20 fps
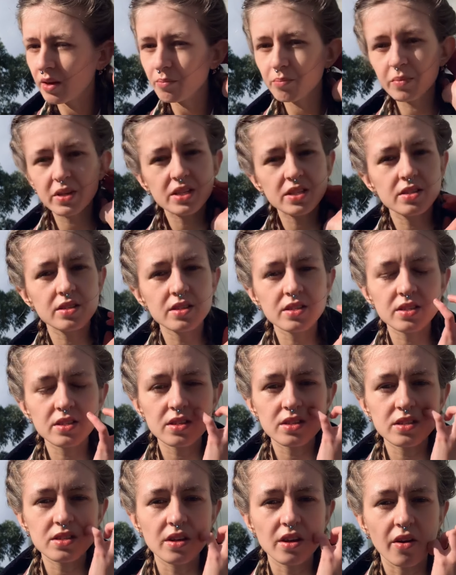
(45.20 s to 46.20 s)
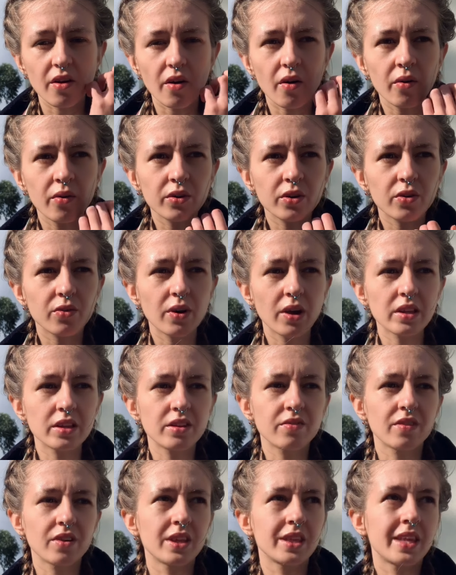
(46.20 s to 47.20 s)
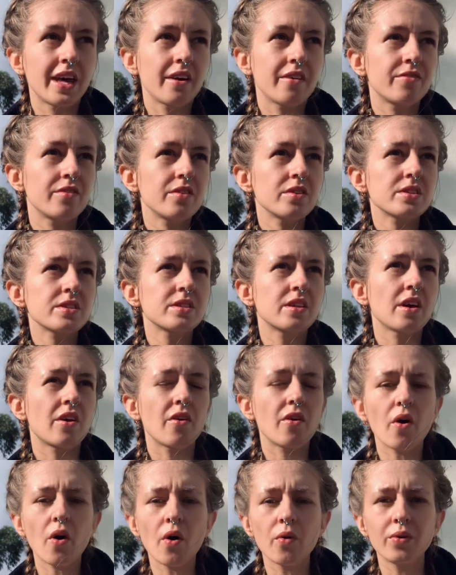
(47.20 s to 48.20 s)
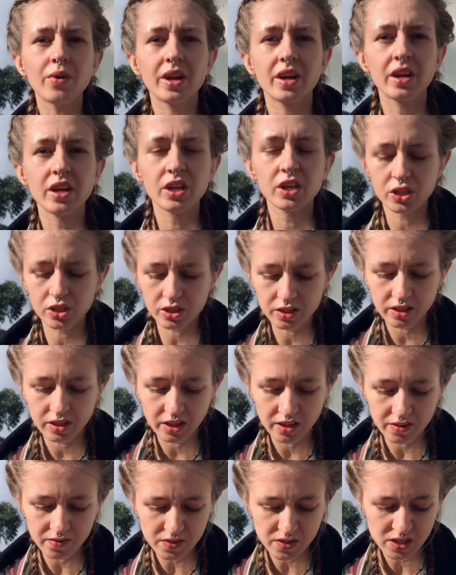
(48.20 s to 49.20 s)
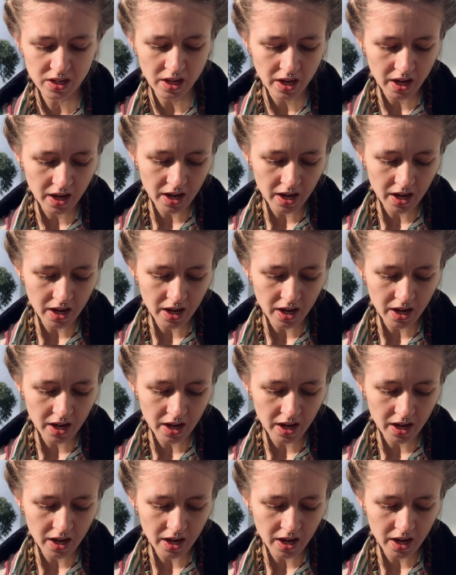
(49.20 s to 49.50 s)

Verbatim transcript: businesses, their own creative endeavors, their own initiatives.